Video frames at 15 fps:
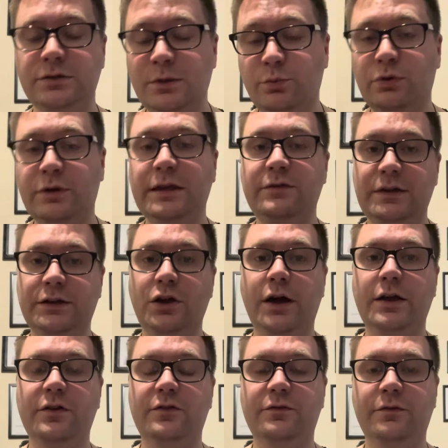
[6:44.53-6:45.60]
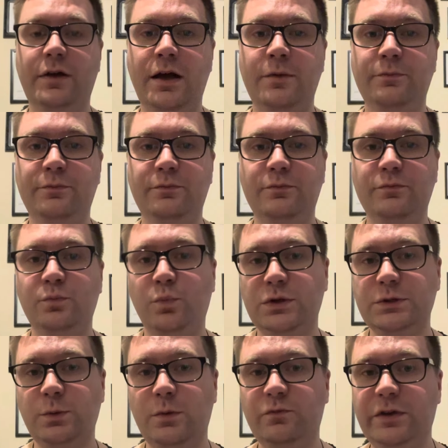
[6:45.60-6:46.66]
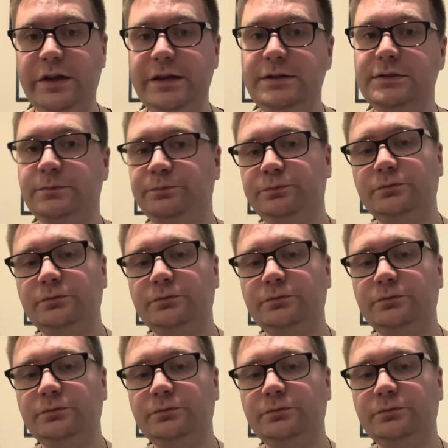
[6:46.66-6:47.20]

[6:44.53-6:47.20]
double evening night of one-to-one reads.